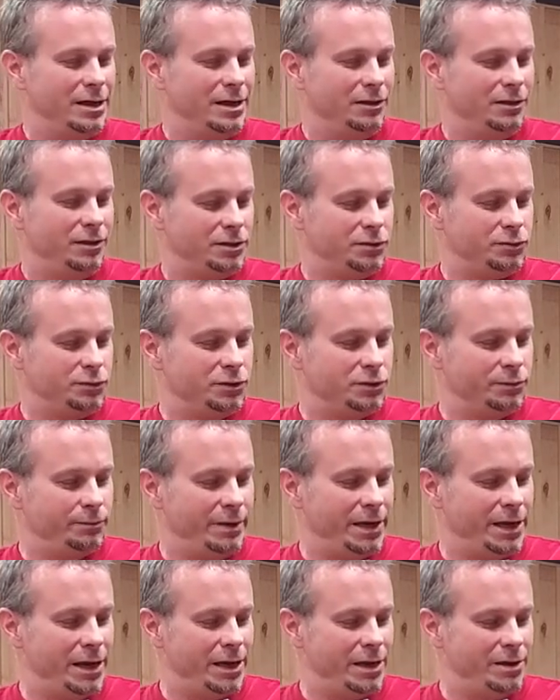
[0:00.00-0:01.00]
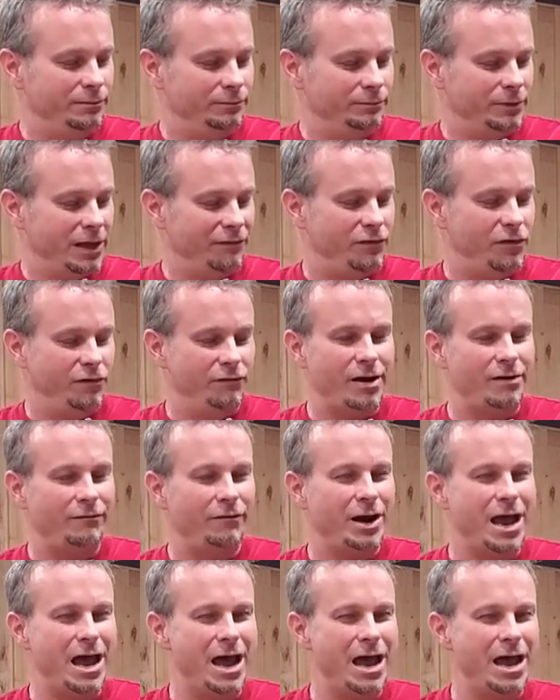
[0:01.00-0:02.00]
This one, to me, if you've ever
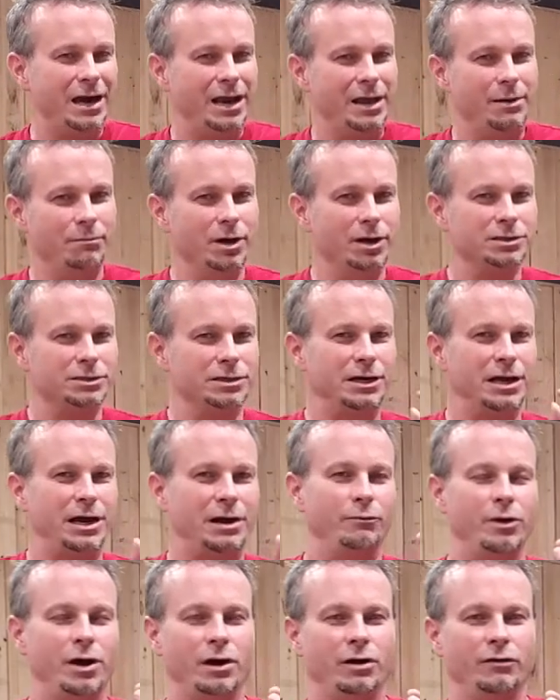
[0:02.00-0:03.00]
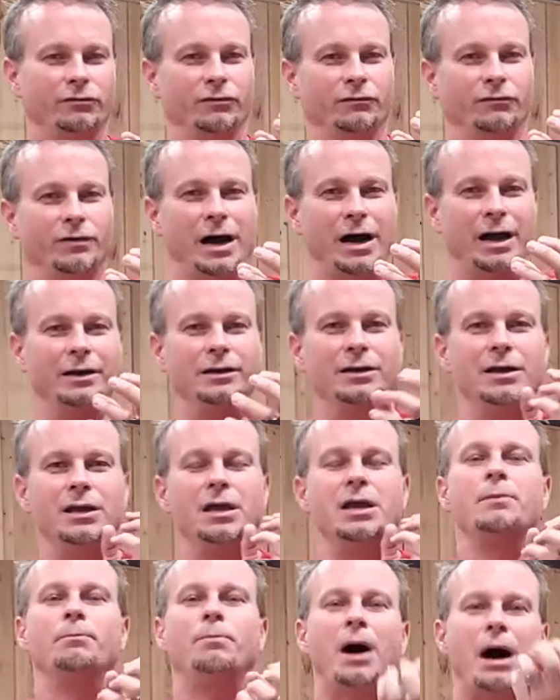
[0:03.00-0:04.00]
had a muscadine right off the vine,
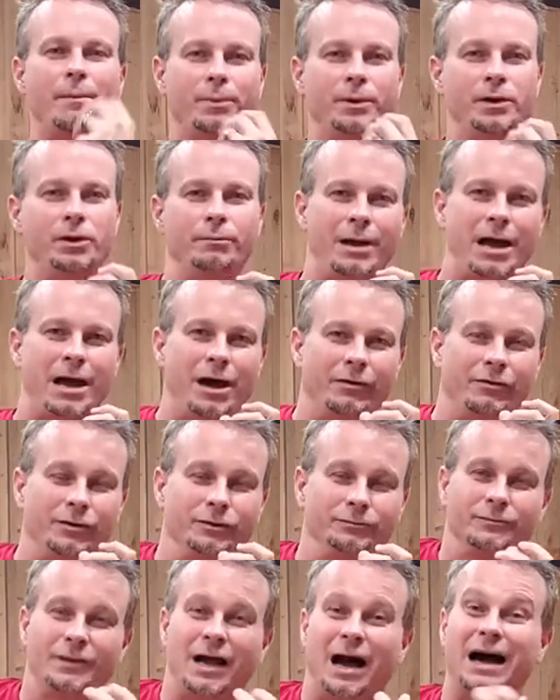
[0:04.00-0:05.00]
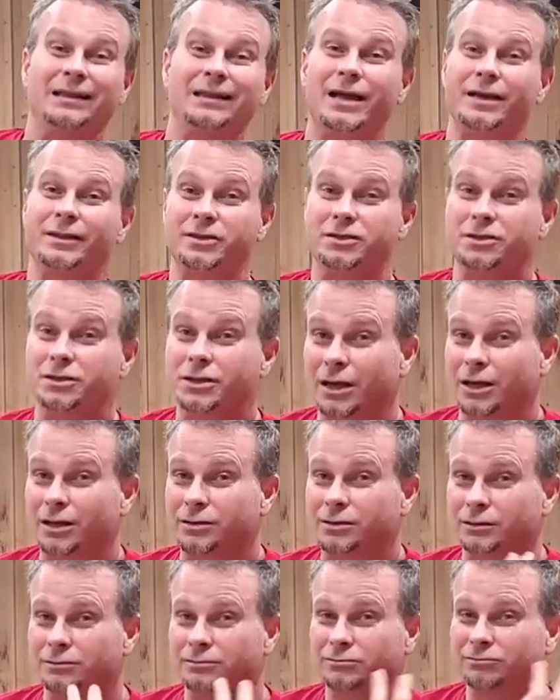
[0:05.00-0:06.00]
pop it in your mouth. I like the
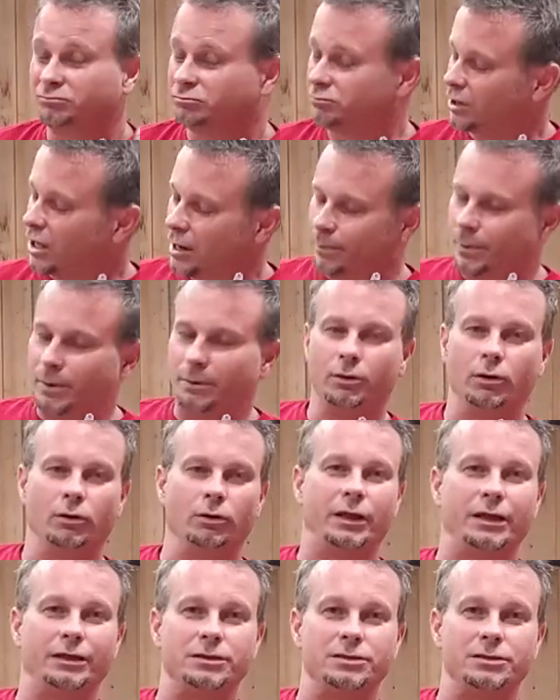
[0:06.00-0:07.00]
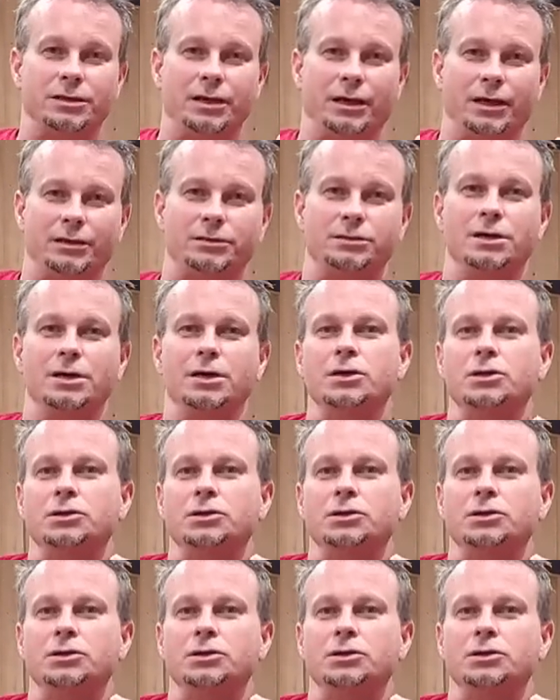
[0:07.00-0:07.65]
skins. A lot of people don't like the skins.